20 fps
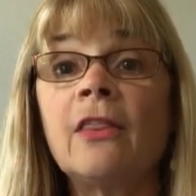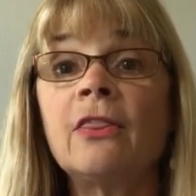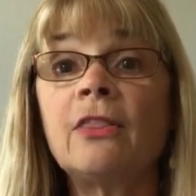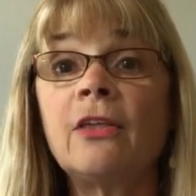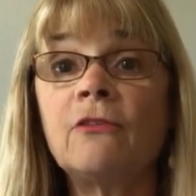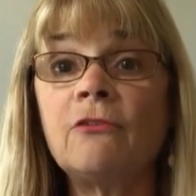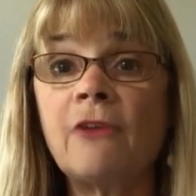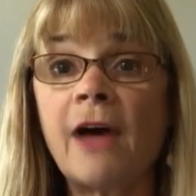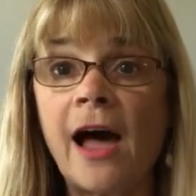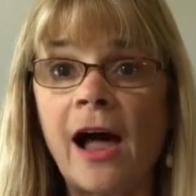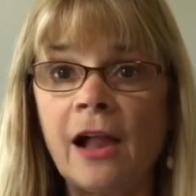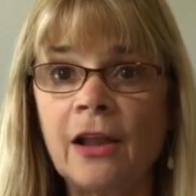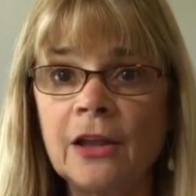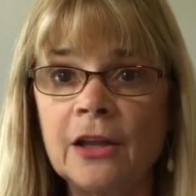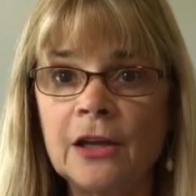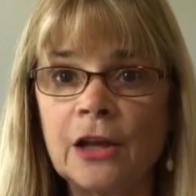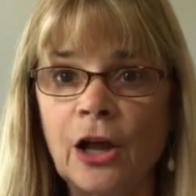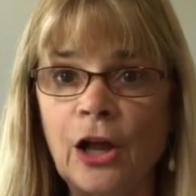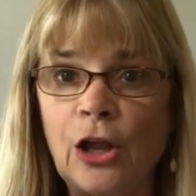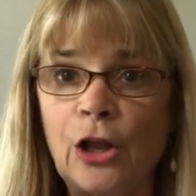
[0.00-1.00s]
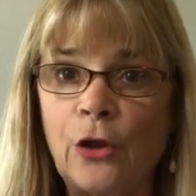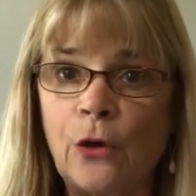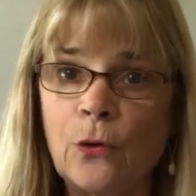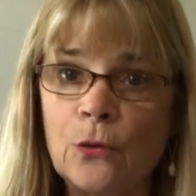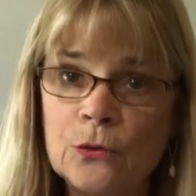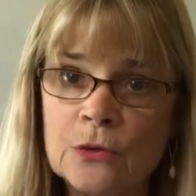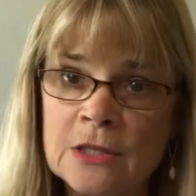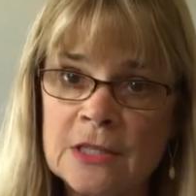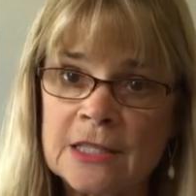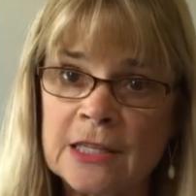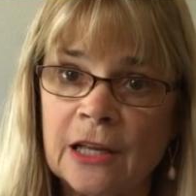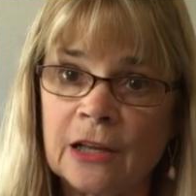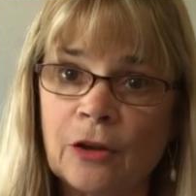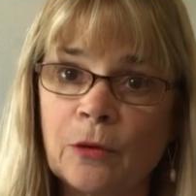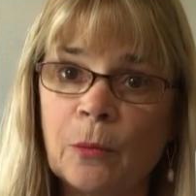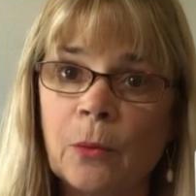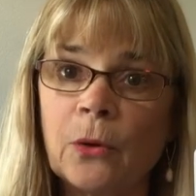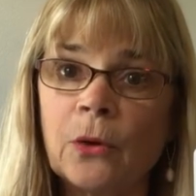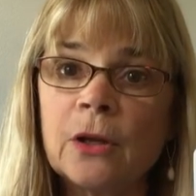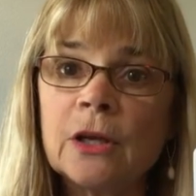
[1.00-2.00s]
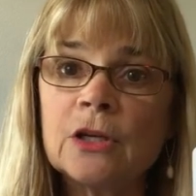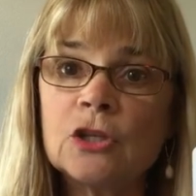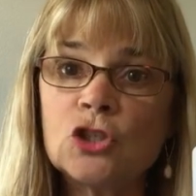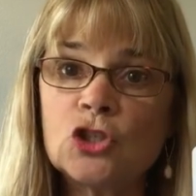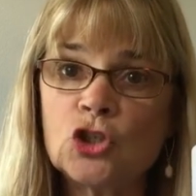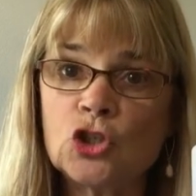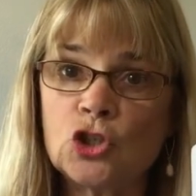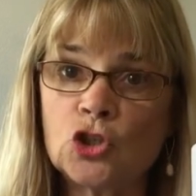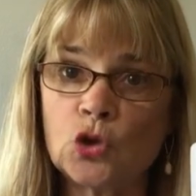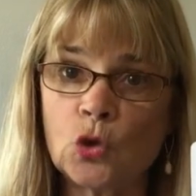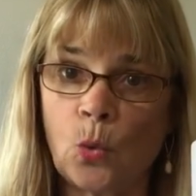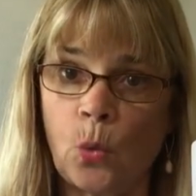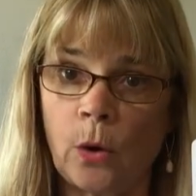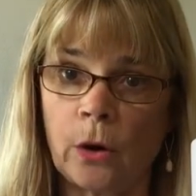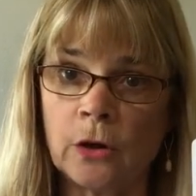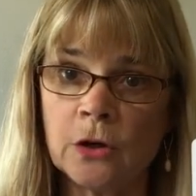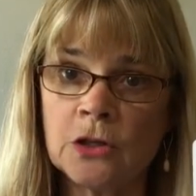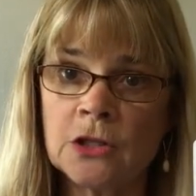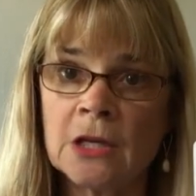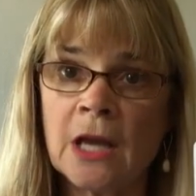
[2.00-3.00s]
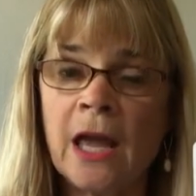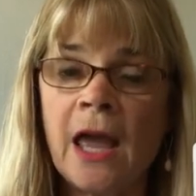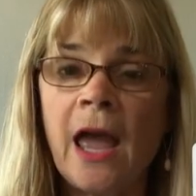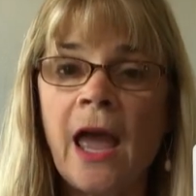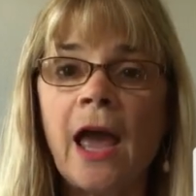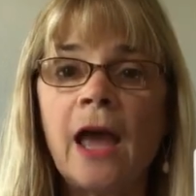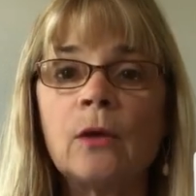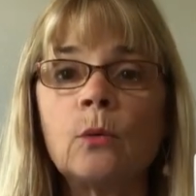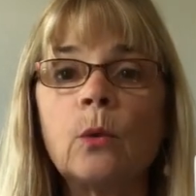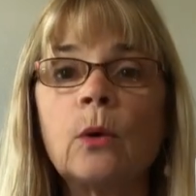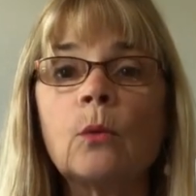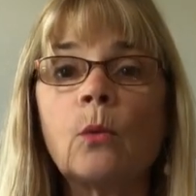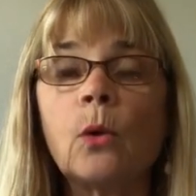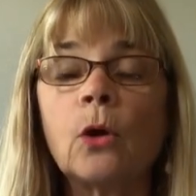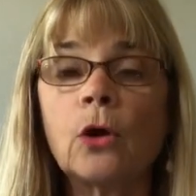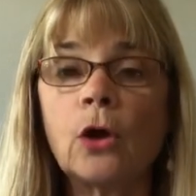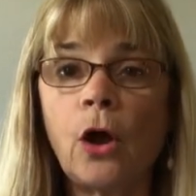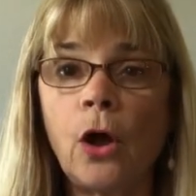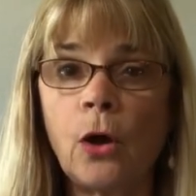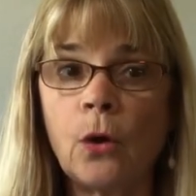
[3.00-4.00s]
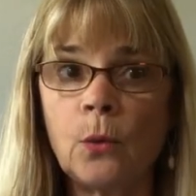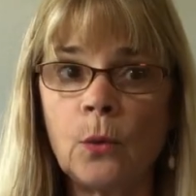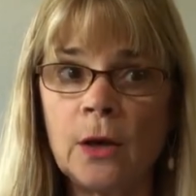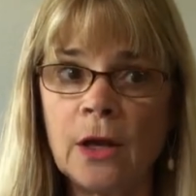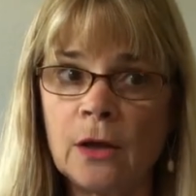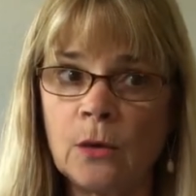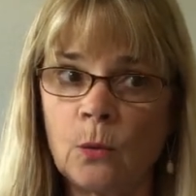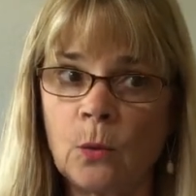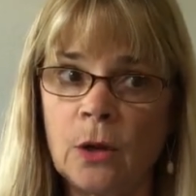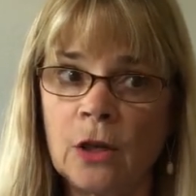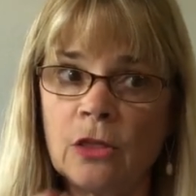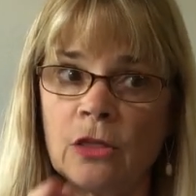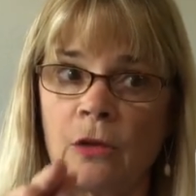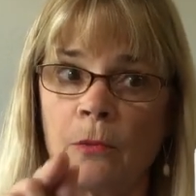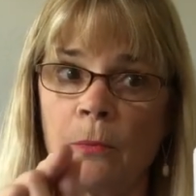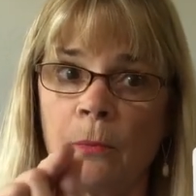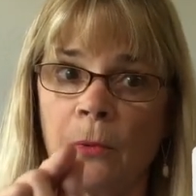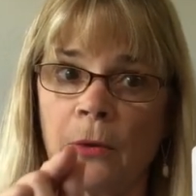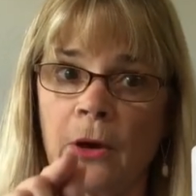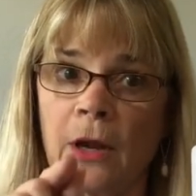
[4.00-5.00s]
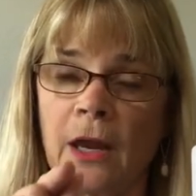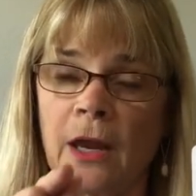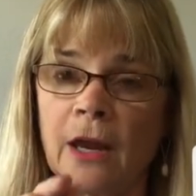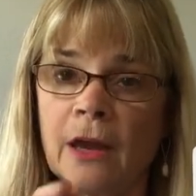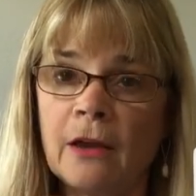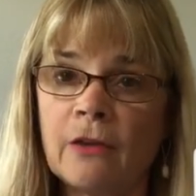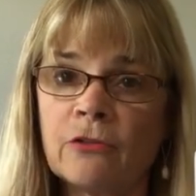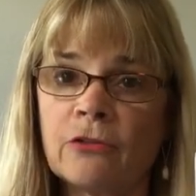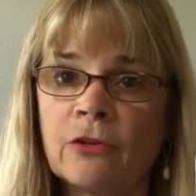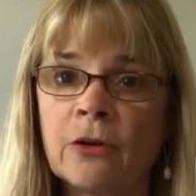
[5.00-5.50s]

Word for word: The vowel in a closed syllable is short and we will code it with a breve.